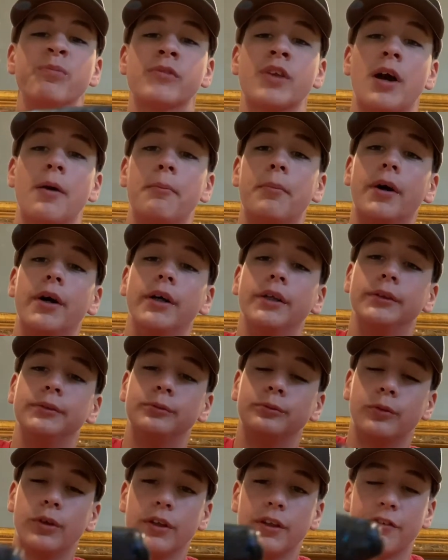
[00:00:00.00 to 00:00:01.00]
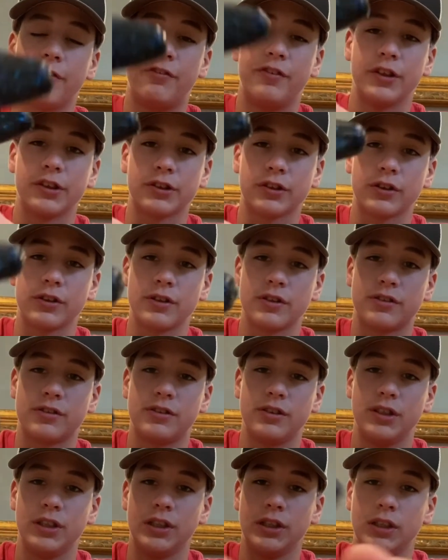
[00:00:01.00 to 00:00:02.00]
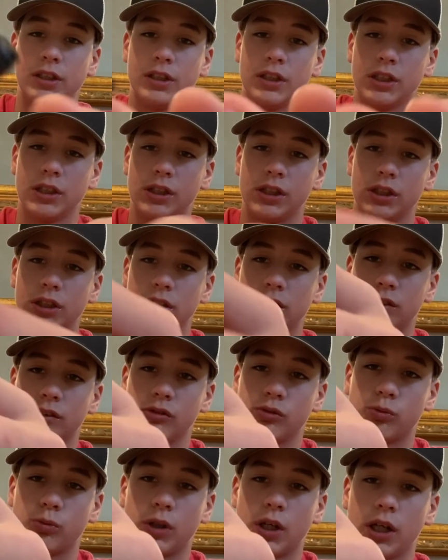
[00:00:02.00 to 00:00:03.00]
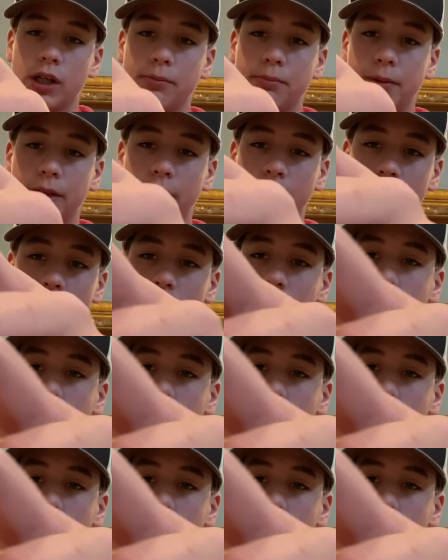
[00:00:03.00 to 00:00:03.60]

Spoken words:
But what the fish are gonna see is this wide belly